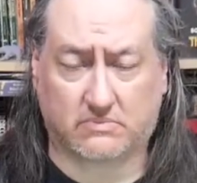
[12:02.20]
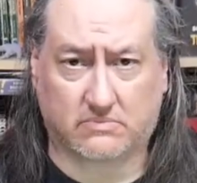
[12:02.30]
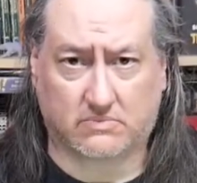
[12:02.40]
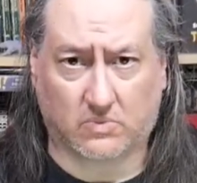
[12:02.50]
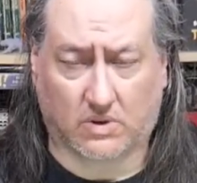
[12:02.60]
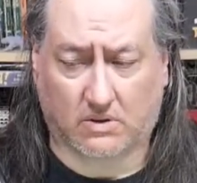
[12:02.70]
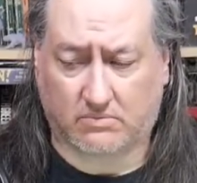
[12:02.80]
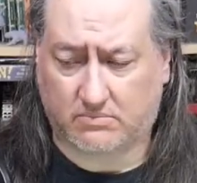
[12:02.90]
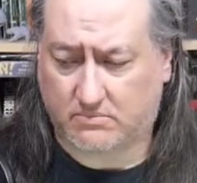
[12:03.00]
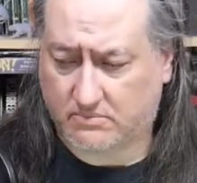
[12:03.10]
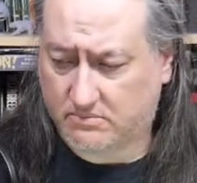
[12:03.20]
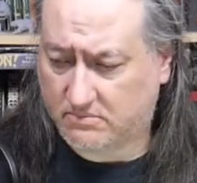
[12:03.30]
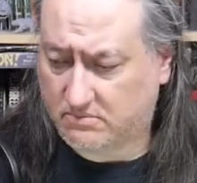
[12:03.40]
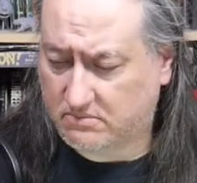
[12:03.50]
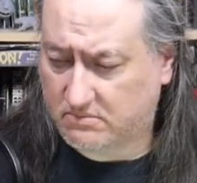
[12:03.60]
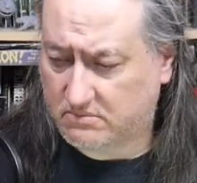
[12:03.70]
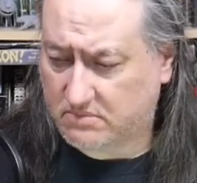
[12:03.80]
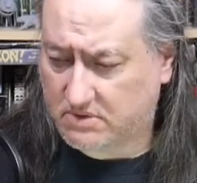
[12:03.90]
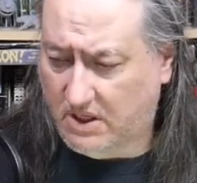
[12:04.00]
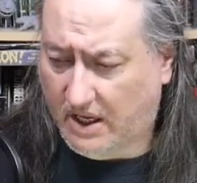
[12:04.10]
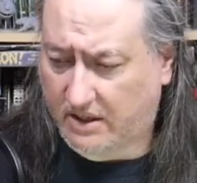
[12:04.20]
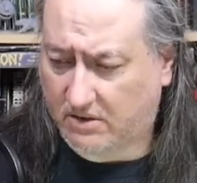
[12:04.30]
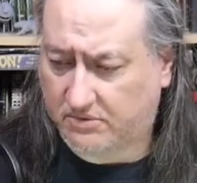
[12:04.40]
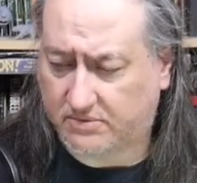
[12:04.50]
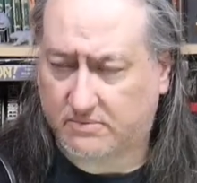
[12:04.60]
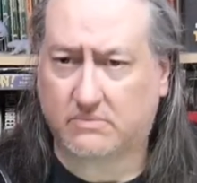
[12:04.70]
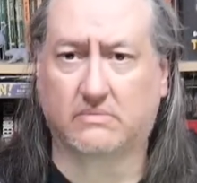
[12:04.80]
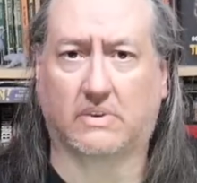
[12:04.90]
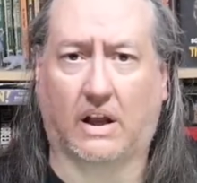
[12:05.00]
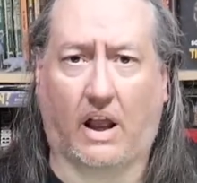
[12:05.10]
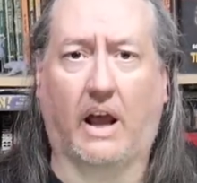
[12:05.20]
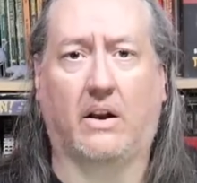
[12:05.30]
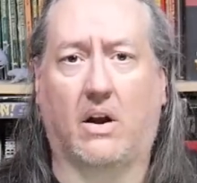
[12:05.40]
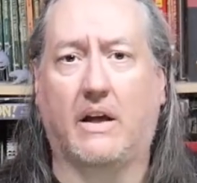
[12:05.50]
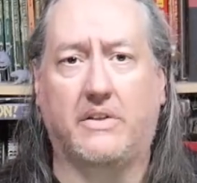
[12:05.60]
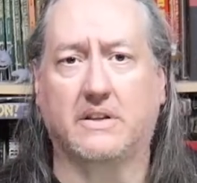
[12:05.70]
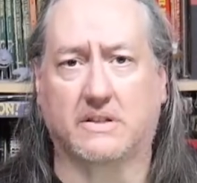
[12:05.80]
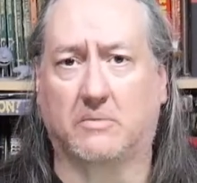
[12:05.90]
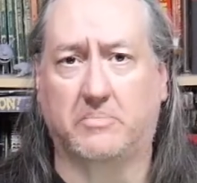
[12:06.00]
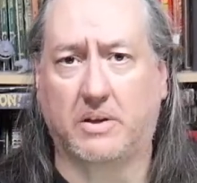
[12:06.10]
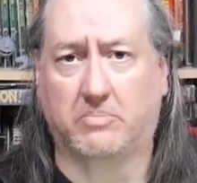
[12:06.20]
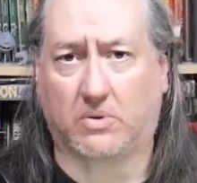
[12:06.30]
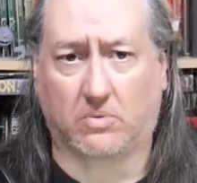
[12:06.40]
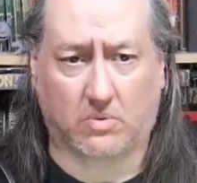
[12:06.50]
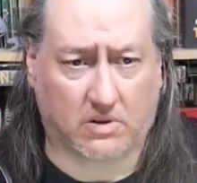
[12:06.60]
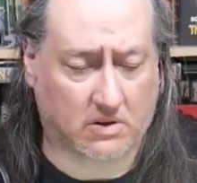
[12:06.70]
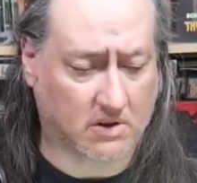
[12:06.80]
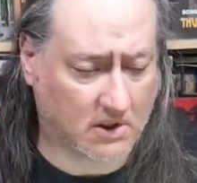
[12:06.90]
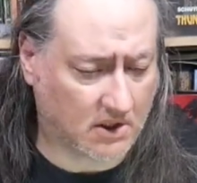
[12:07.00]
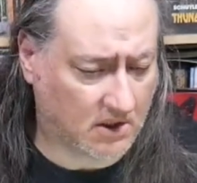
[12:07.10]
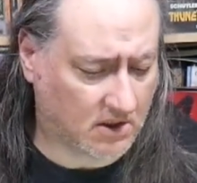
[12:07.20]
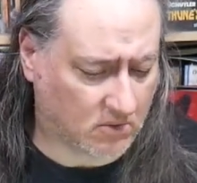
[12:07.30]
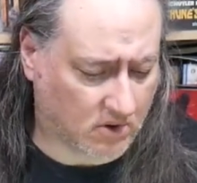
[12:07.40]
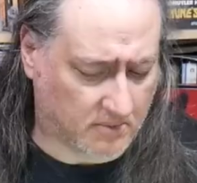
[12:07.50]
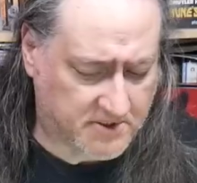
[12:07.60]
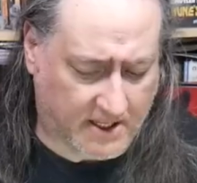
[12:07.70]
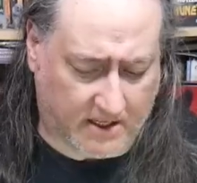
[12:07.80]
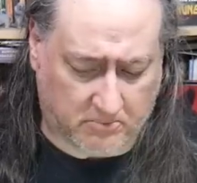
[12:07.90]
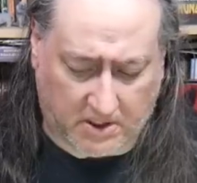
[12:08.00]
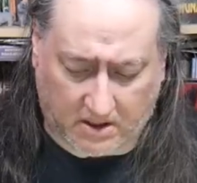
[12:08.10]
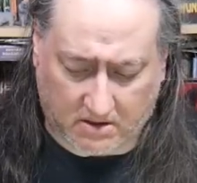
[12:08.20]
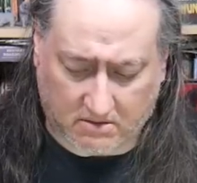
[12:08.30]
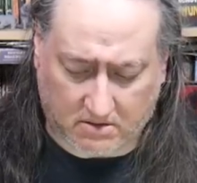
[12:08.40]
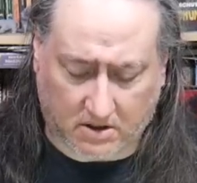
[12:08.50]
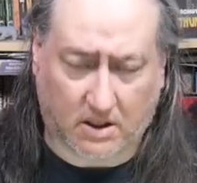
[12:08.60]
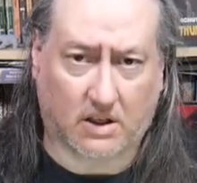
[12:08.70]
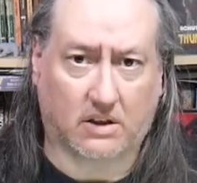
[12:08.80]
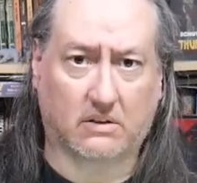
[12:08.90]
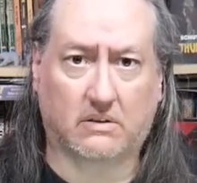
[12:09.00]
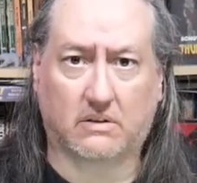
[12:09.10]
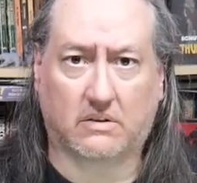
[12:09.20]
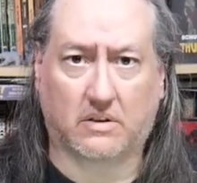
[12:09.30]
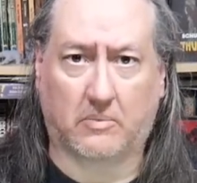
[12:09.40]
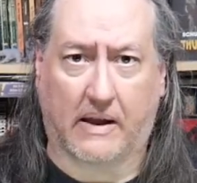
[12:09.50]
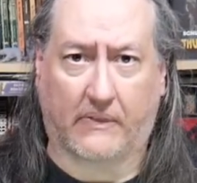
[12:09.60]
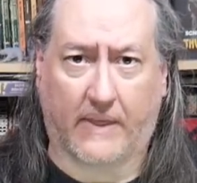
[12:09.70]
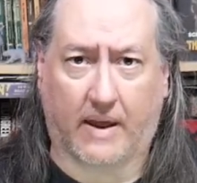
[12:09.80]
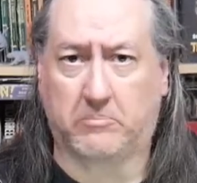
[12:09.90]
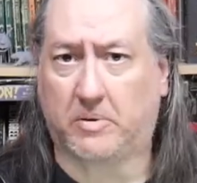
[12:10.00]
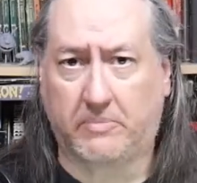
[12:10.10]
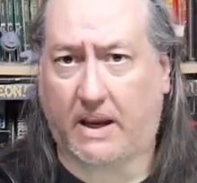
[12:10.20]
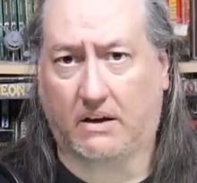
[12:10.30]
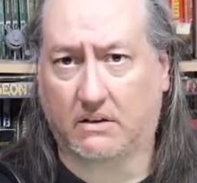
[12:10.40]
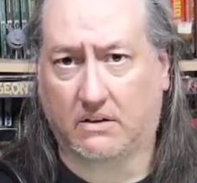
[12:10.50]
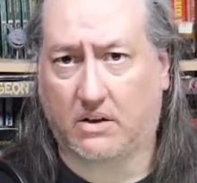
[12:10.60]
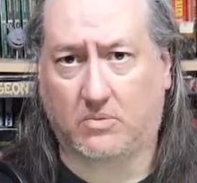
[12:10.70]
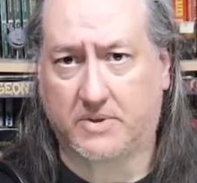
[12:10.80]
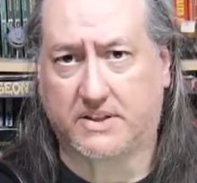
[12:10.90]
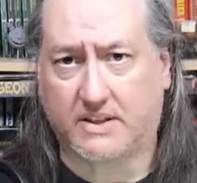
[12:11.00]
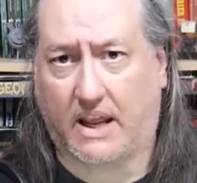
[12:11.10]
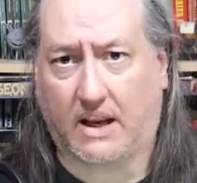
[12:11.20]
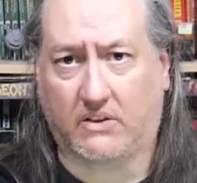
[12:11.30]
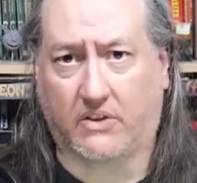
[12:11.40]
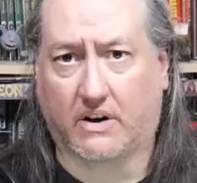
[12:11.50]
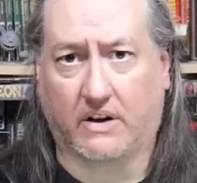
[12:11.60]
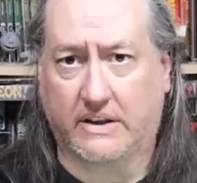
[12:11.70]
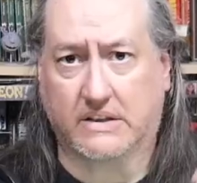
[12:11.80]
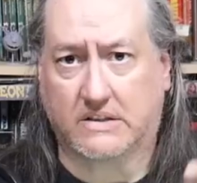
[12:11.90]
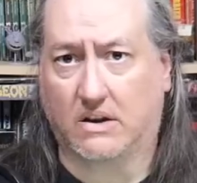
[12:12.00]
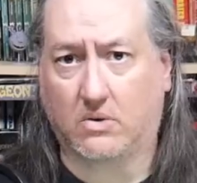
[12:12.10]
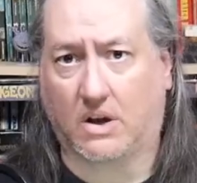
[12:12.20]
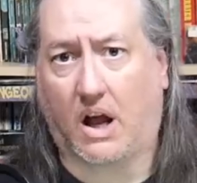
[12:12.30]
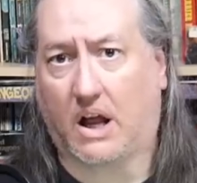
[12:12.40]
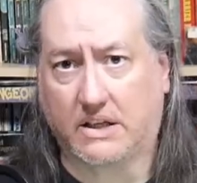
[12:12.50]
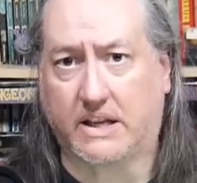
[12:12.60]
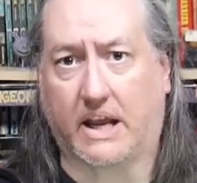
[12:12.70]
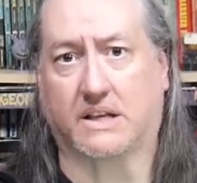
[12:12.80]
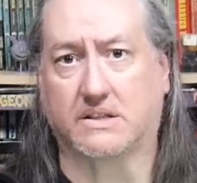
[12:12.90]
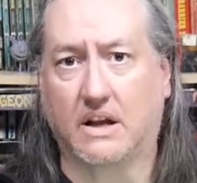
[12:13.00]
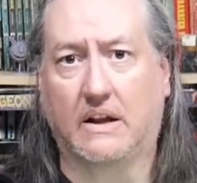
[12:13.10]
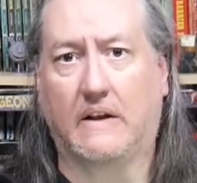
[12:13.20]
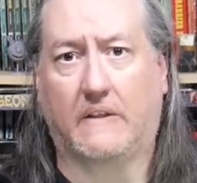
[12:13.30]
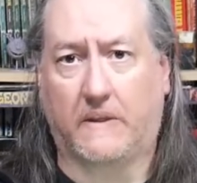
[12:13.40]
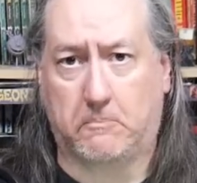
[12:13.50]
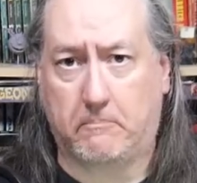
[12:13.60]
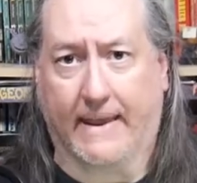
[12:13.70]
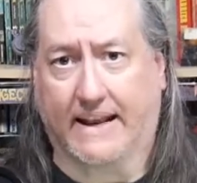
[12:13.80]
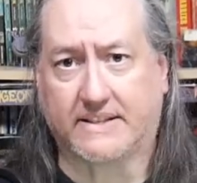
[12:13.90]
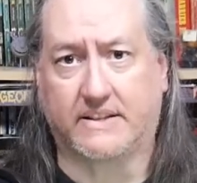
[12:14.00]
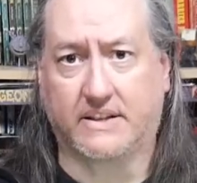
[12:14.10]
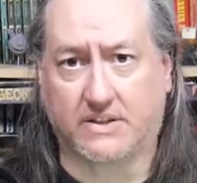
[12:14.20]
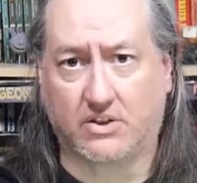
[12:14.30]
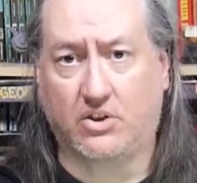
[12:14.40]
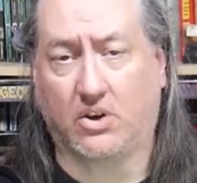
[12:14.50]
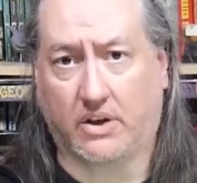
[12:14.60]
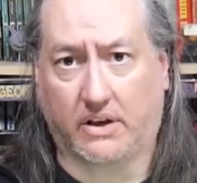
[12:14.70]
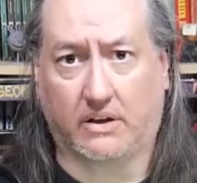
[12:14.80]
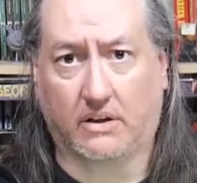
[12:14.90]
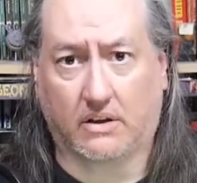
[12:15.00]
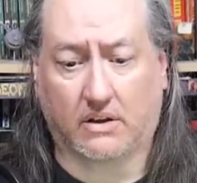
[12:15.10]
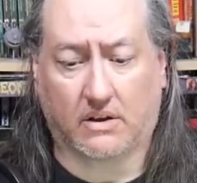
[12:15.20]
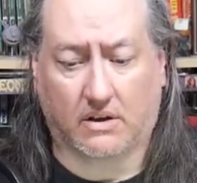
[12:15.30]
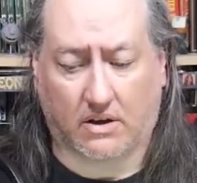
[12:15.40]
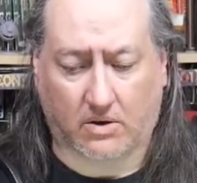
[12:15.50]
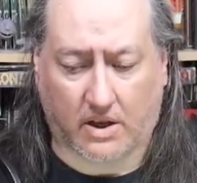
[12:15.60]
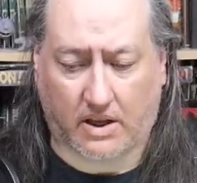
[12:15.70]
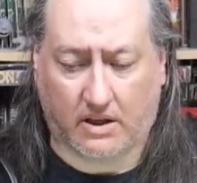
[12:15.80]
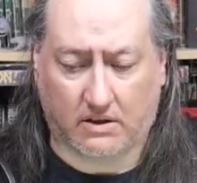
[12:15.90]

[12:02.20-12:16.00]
were kind of, I don't know, I think some people were upset at me about that. But make no mistake, there is no context that makes this good. Okay?